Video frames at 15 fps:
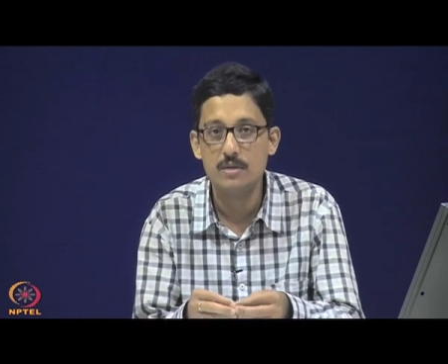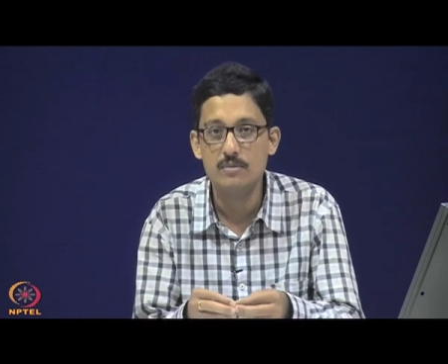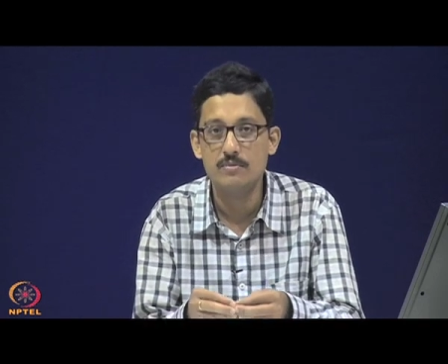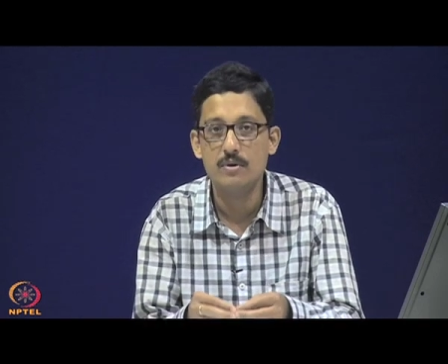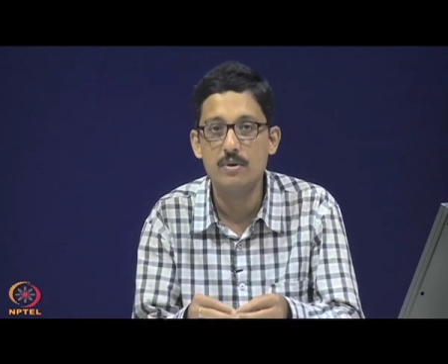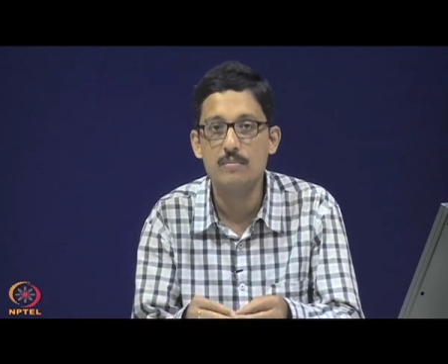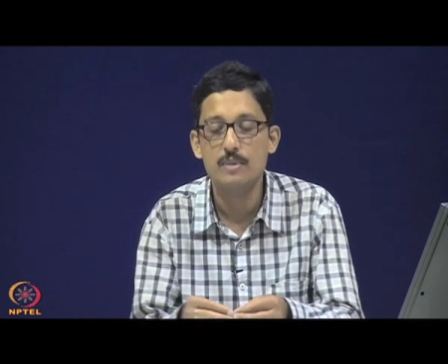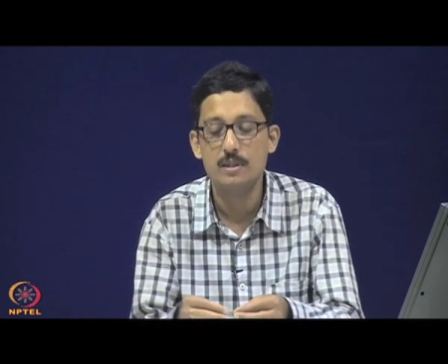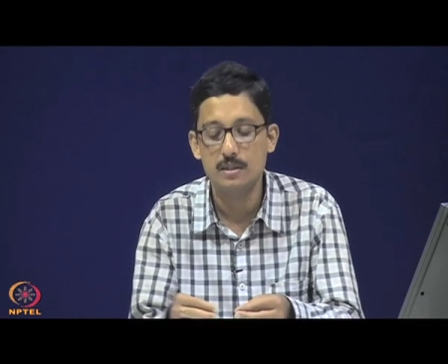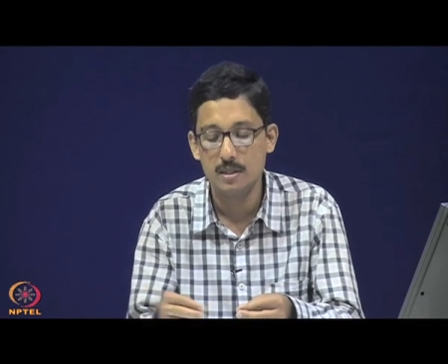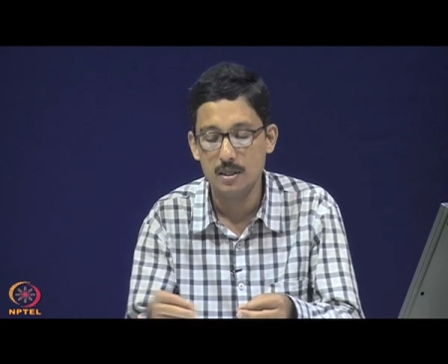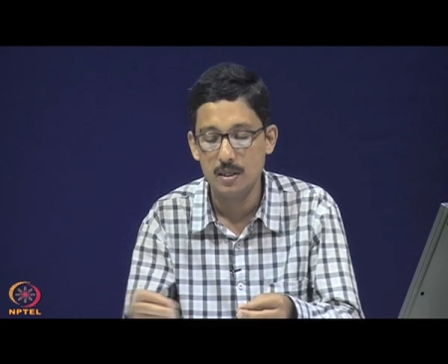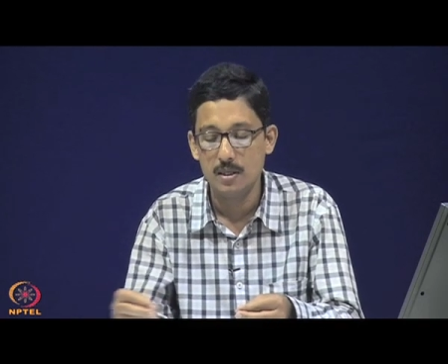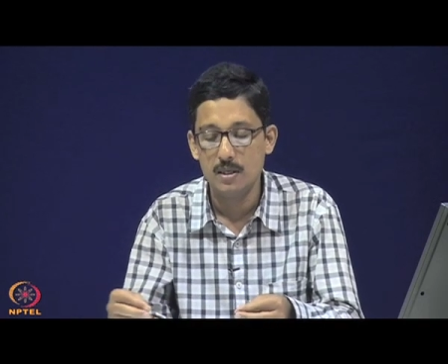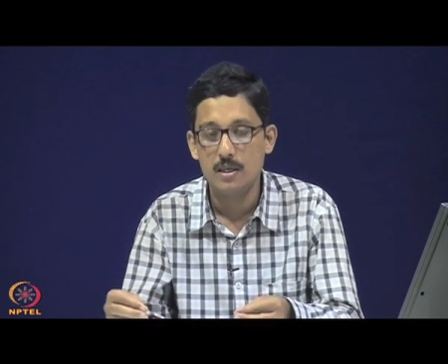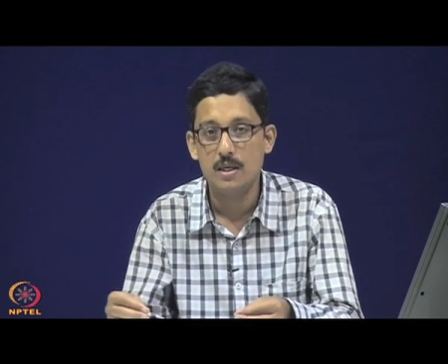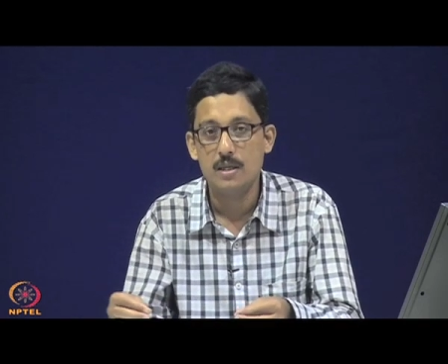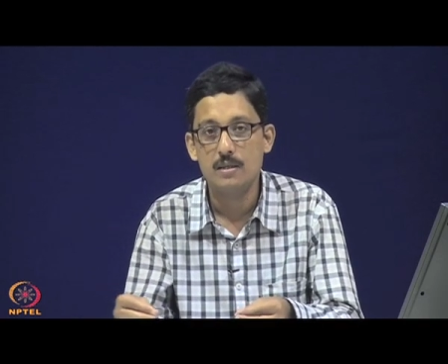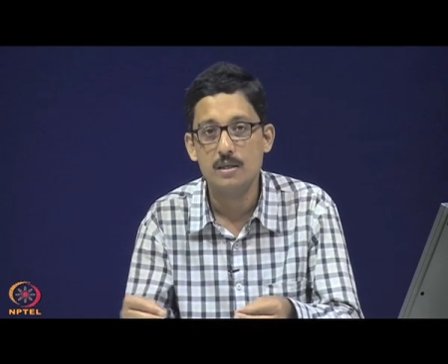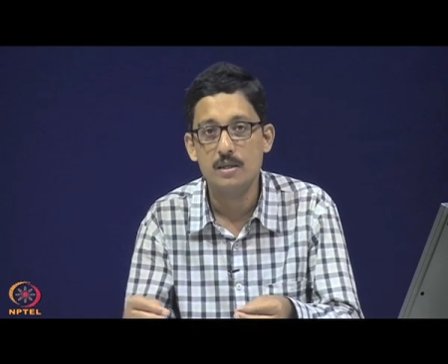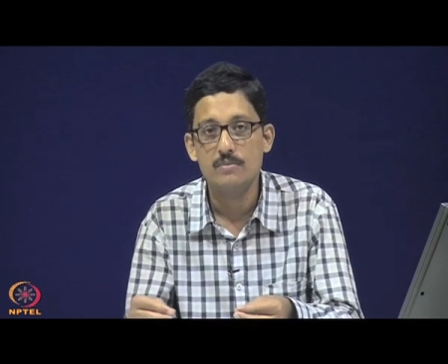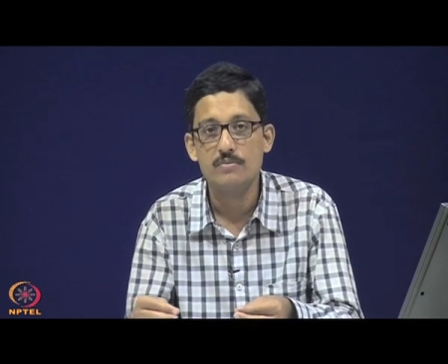involved
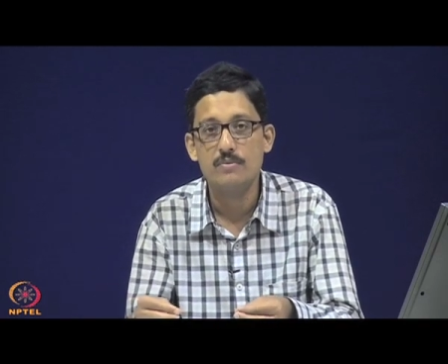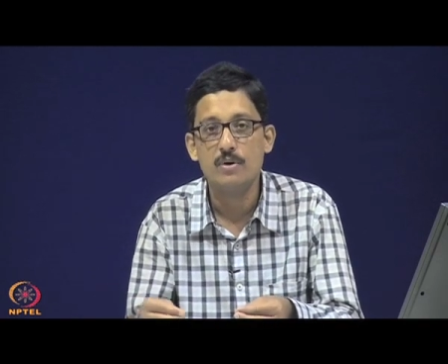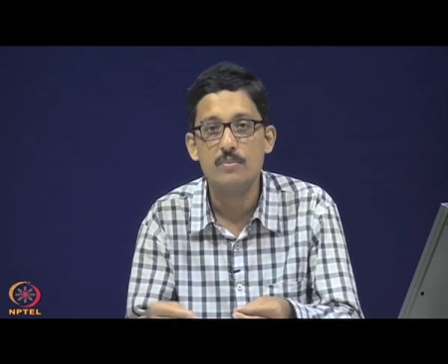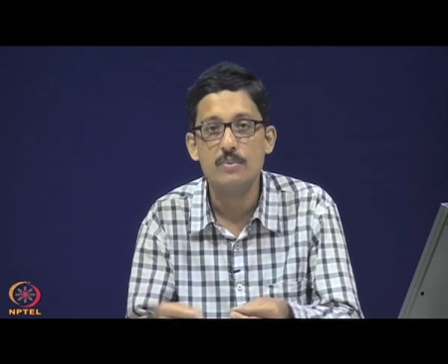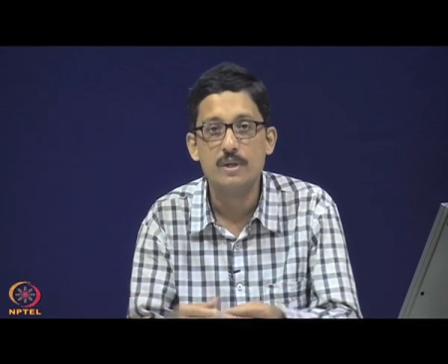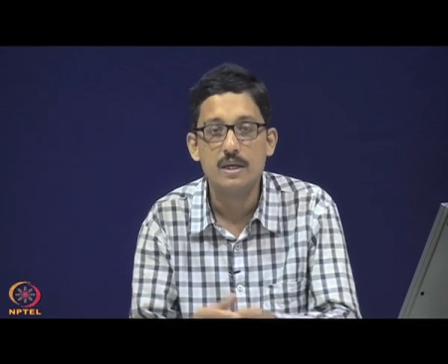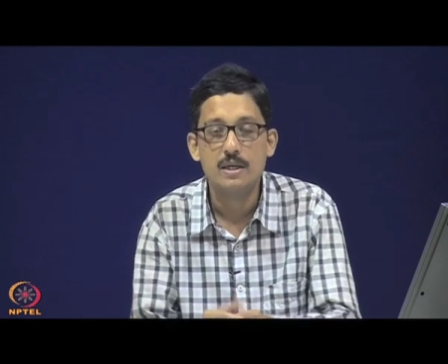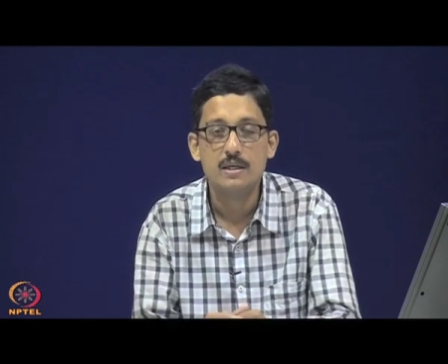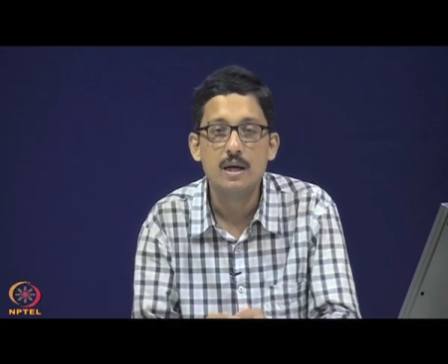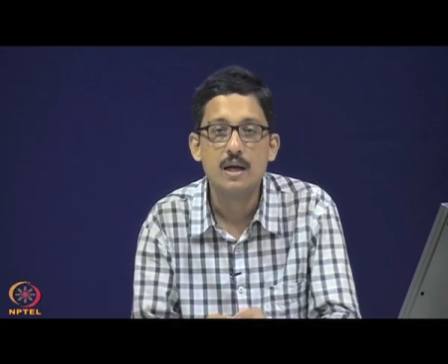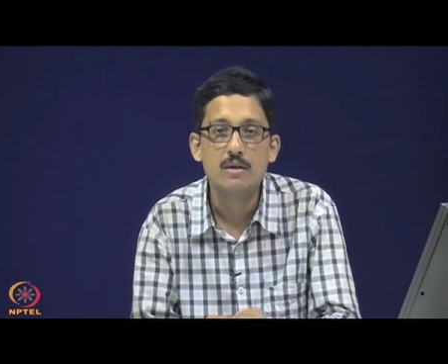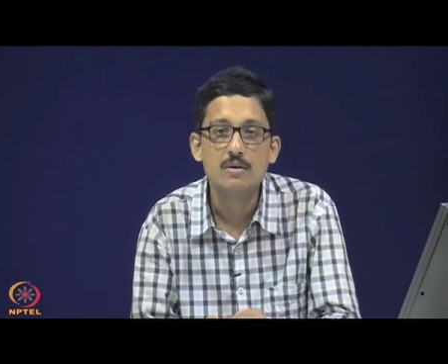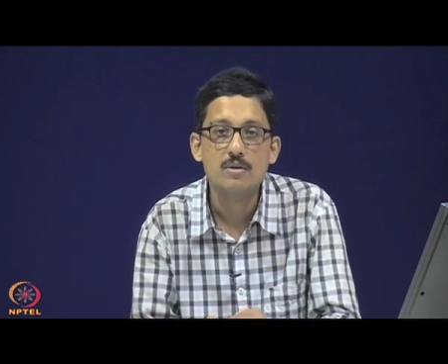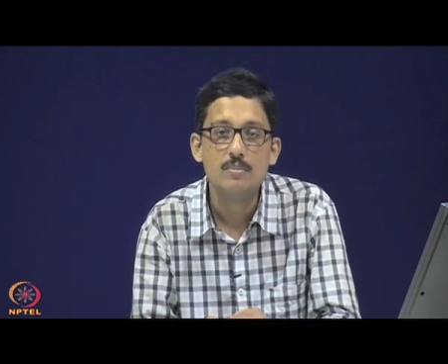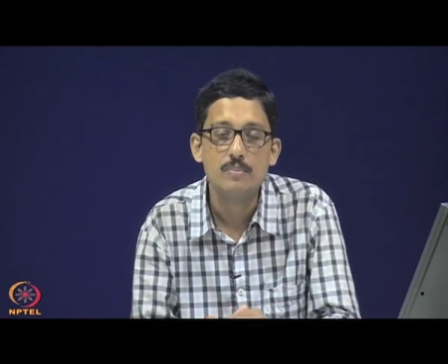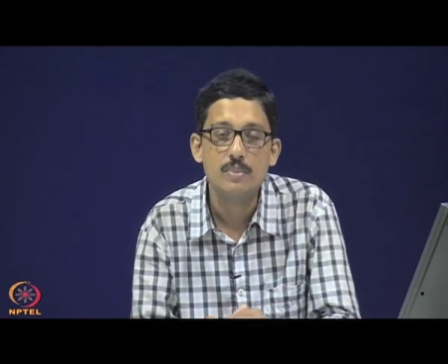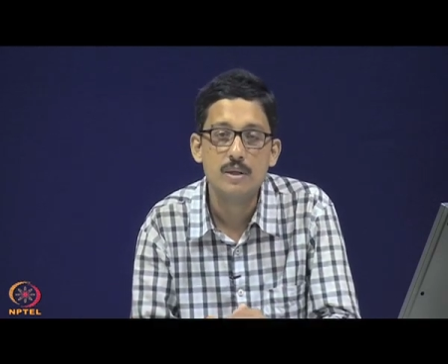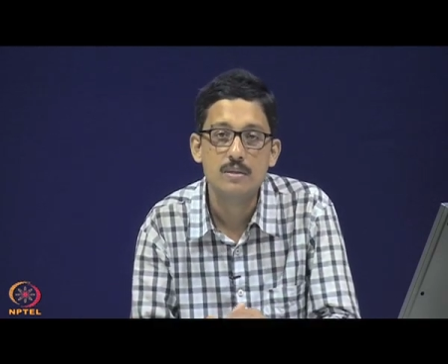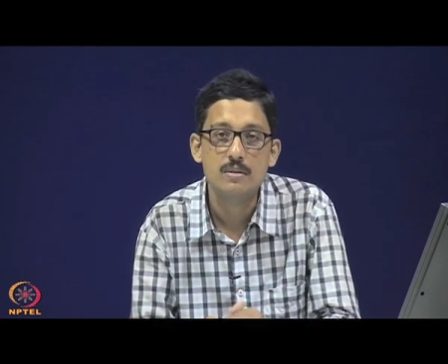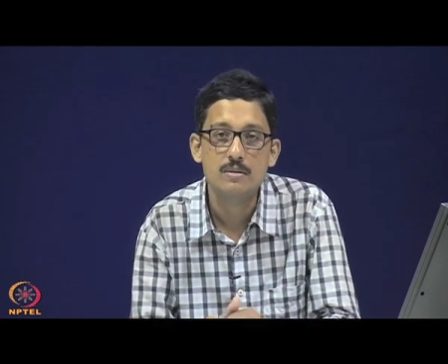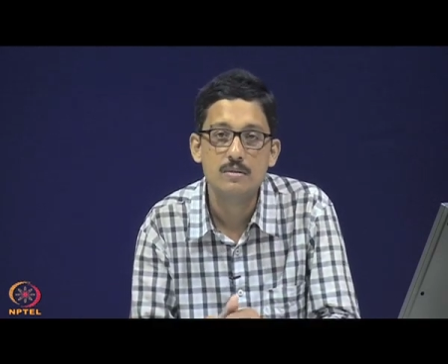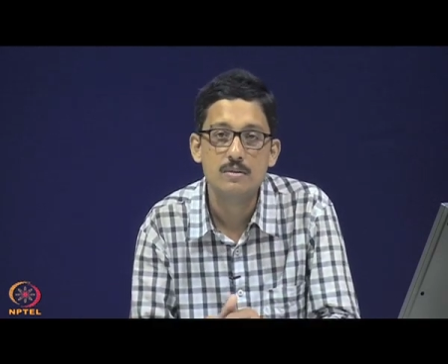in forming a dark
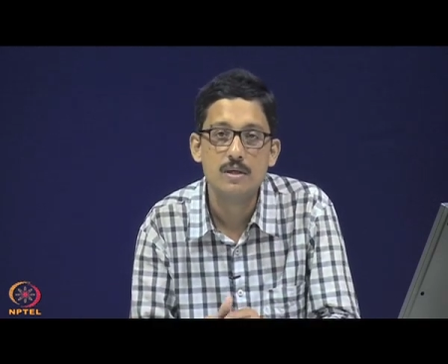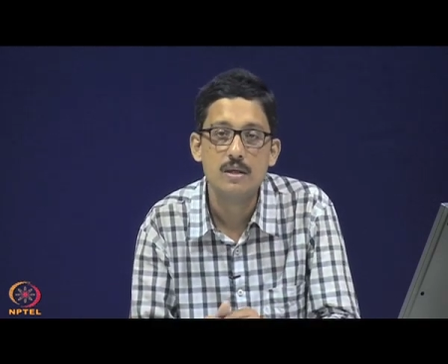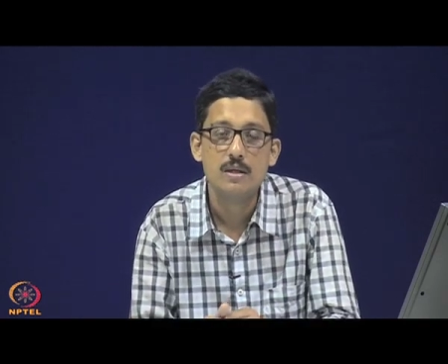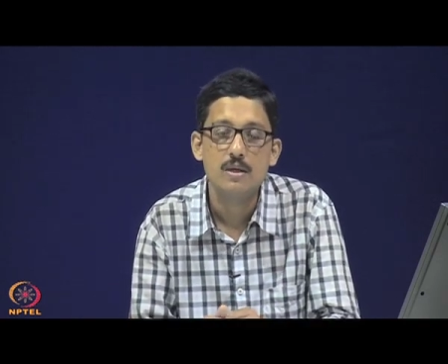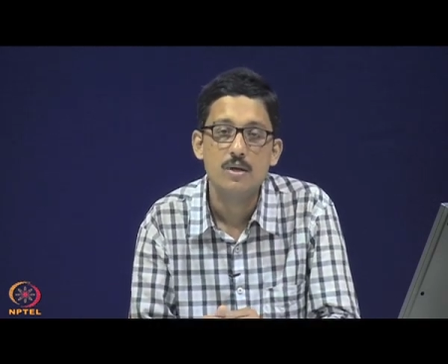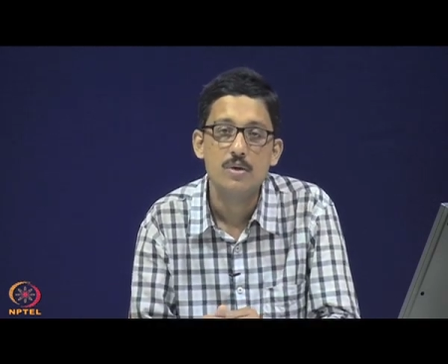complex, okay,